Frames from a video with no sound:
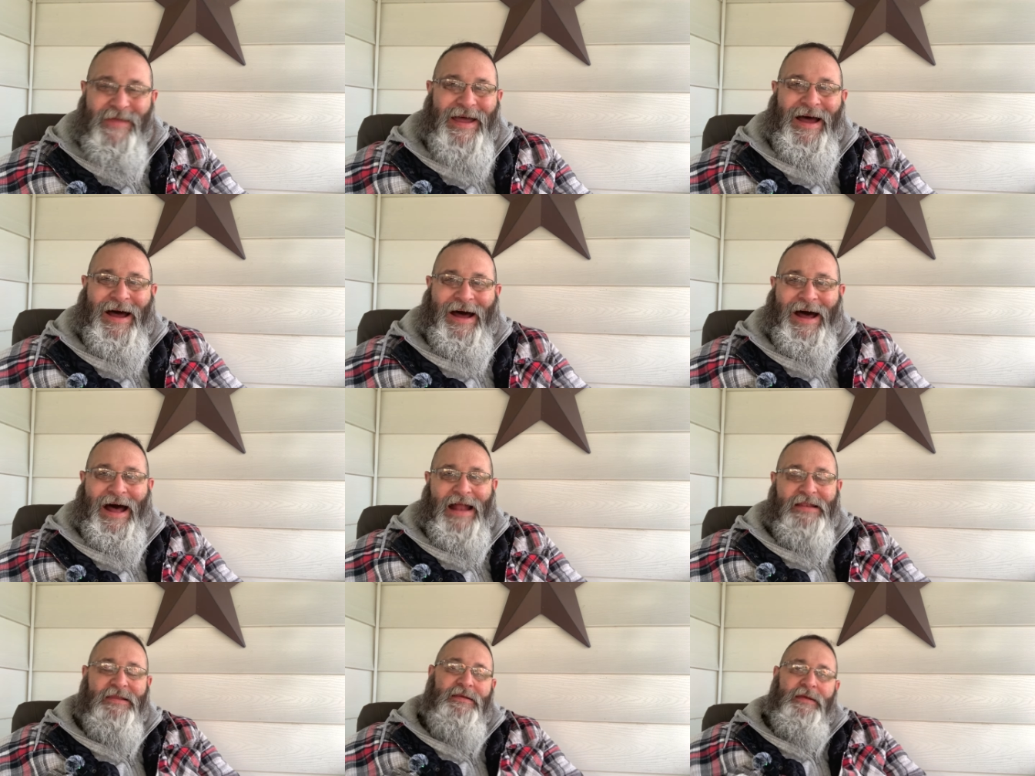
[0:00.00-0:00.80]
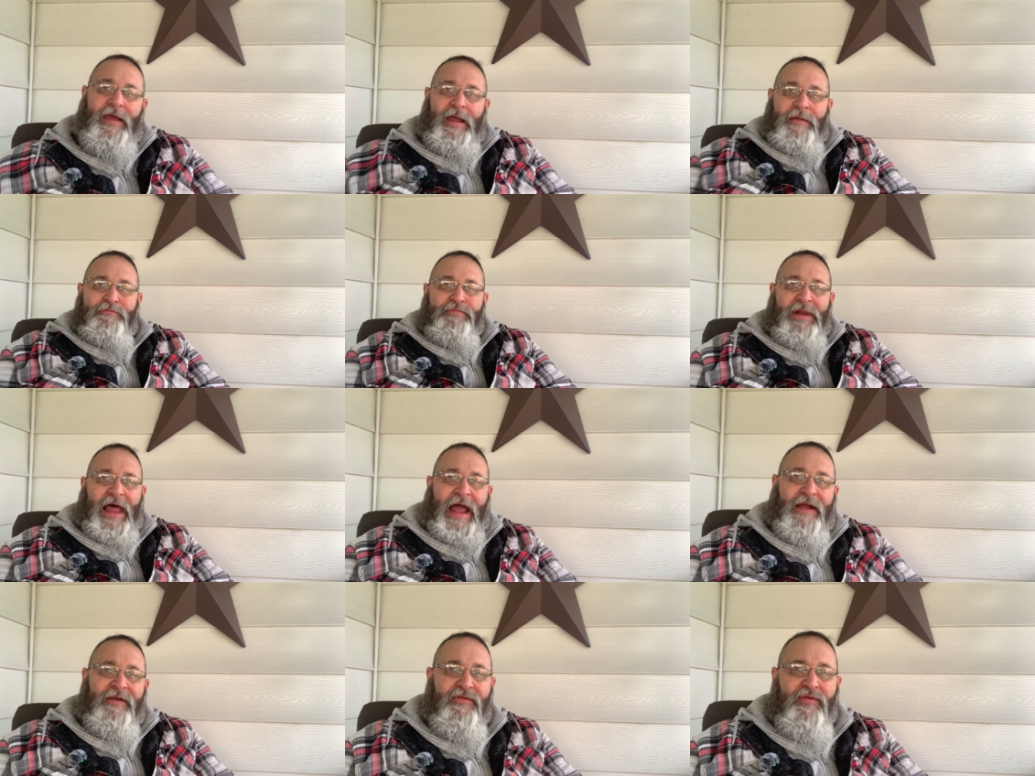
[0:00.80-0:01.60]
Hot and
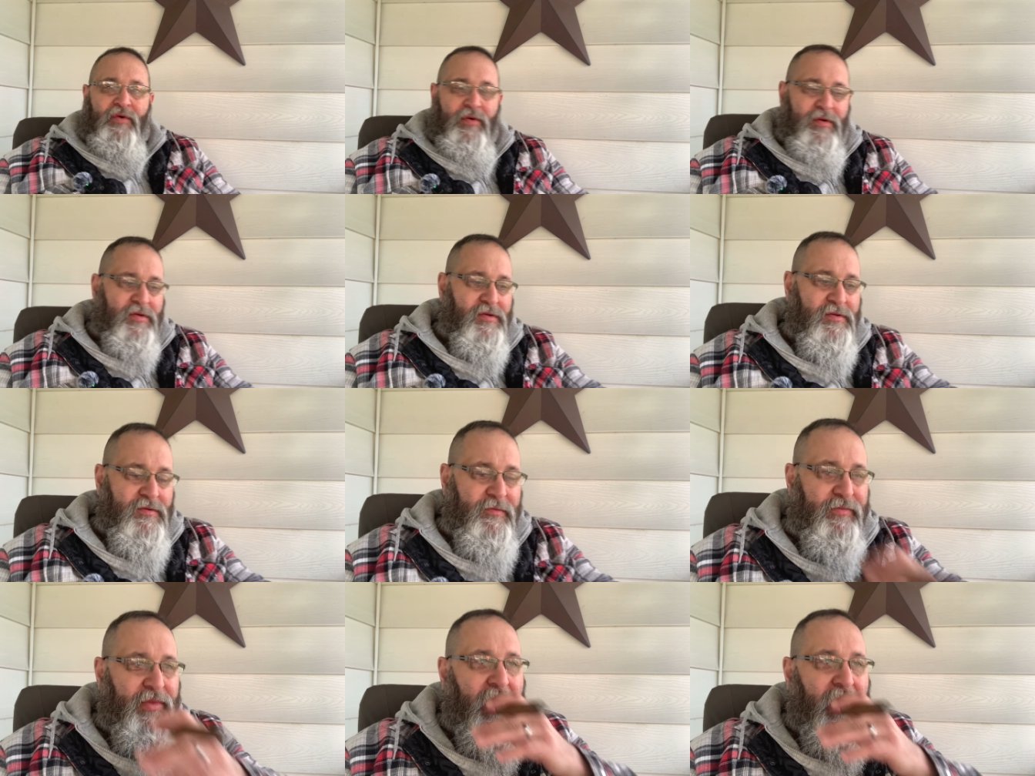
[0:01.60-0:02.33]
black, of course.